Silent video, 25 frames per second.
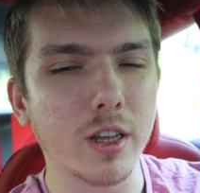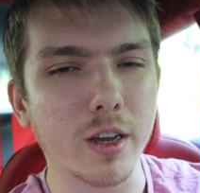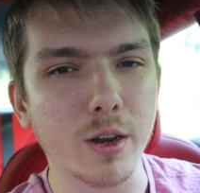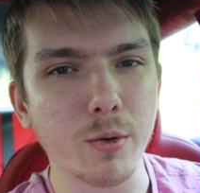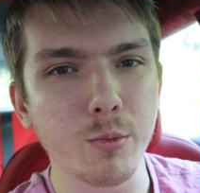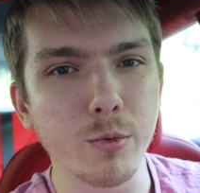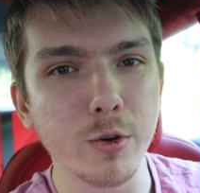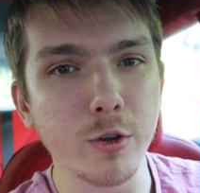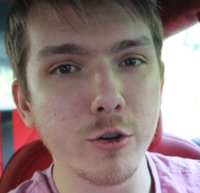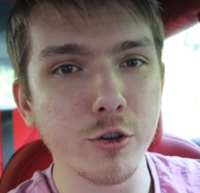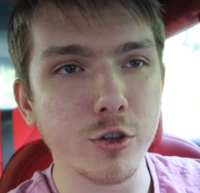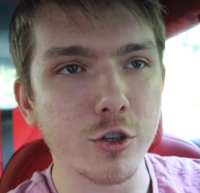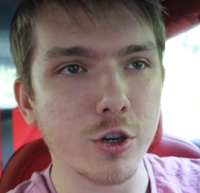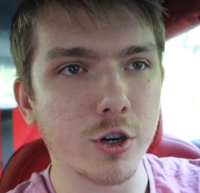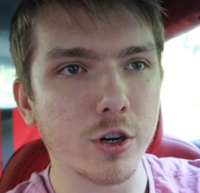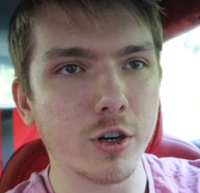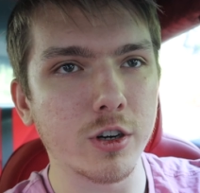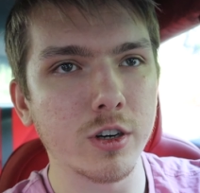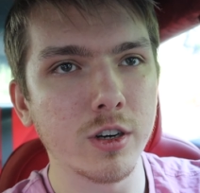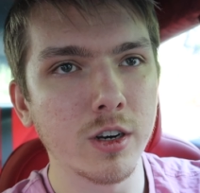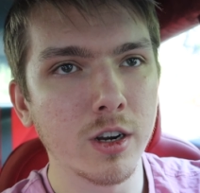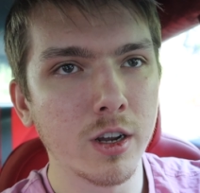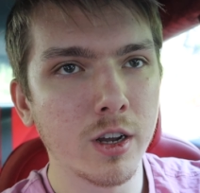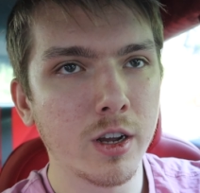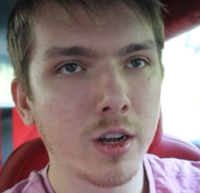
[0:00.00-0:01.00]
Like when you
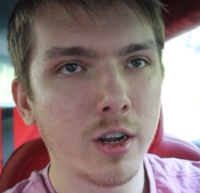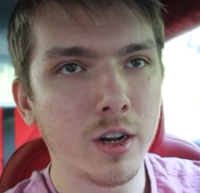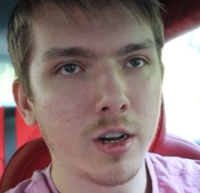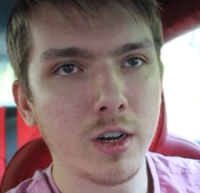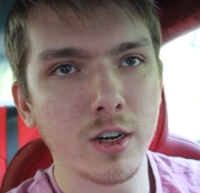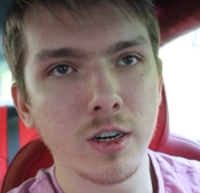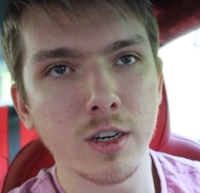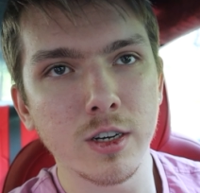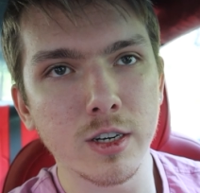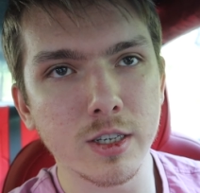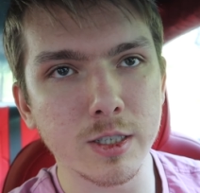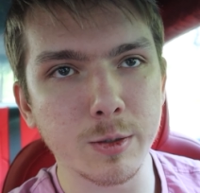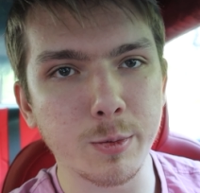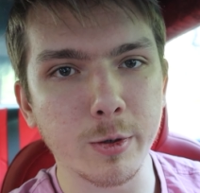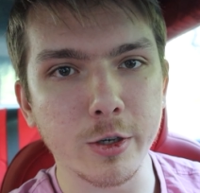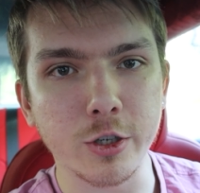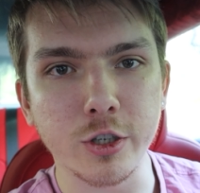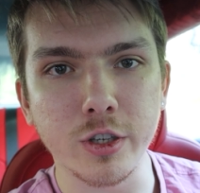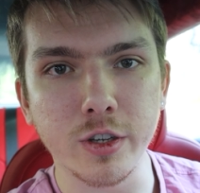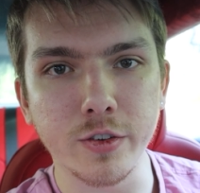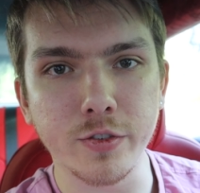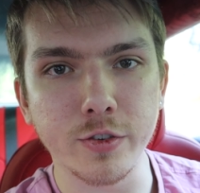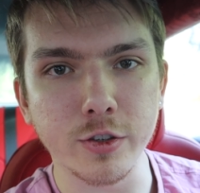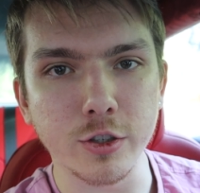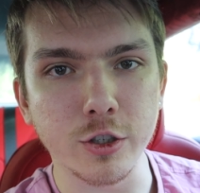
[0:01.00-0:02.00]
turn,
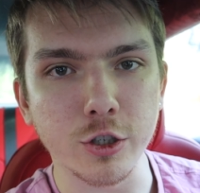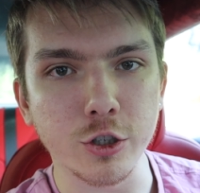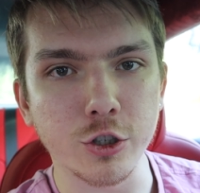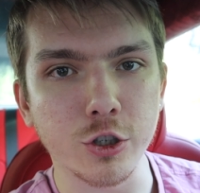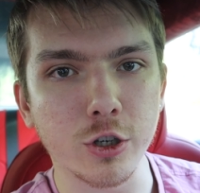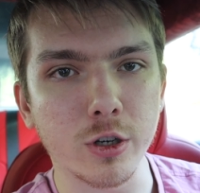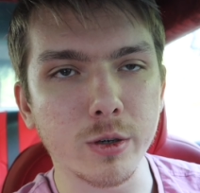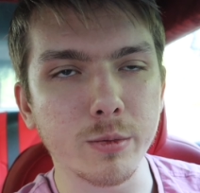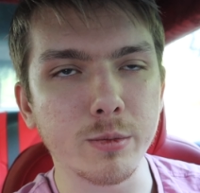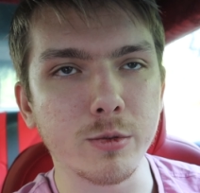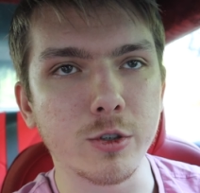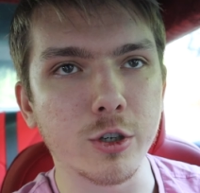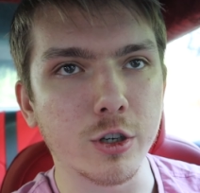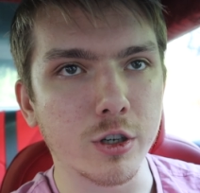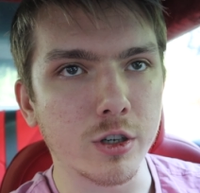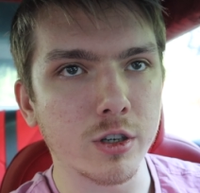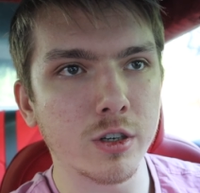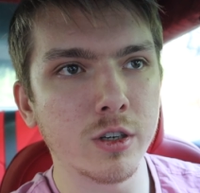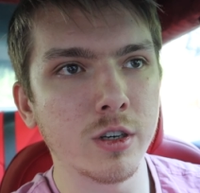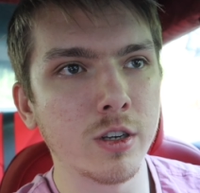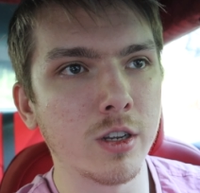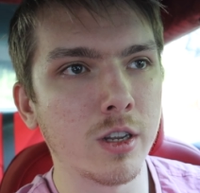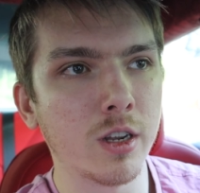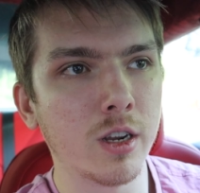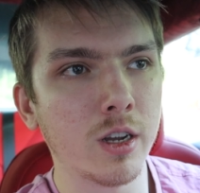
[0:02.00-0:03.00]
especially if it's a sharp
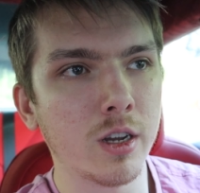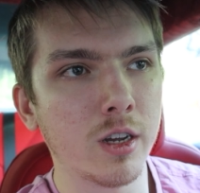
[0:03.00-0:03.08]
turn.